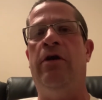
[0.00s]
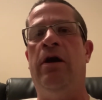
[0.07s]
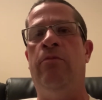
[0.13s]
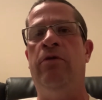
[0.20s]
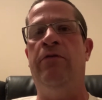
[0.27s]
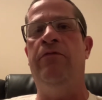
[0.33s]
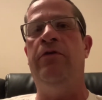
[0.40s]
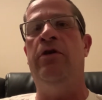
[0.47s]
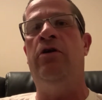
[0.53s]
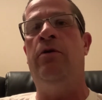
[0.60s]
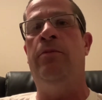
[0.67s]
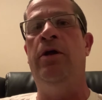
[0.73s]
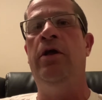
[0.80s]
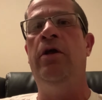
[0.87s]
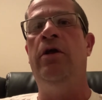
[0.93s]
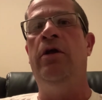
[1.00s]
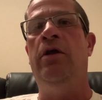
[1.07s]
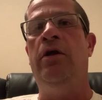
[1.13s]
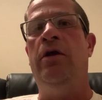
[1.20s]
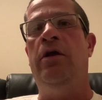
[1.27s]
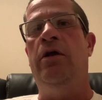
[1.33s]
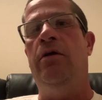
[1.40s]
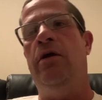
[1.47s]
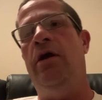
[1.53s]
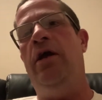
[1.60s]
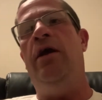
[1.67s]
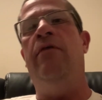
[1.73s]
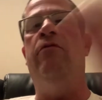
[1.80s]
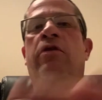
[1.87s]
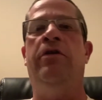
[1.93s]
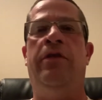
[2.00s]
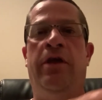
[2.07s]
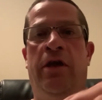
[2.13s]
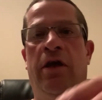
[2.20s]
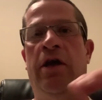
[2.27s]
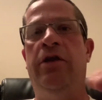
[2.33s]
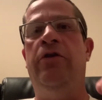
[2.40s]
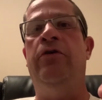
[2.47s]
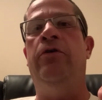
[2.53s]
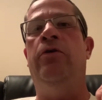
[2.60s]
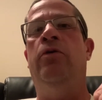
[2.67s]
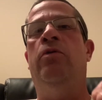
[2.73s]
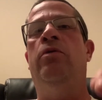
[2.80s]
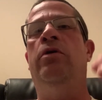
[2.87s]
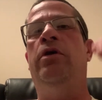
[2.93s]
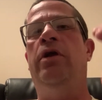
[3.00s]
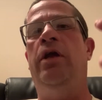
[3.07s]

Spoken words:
I'm going to film everything I do,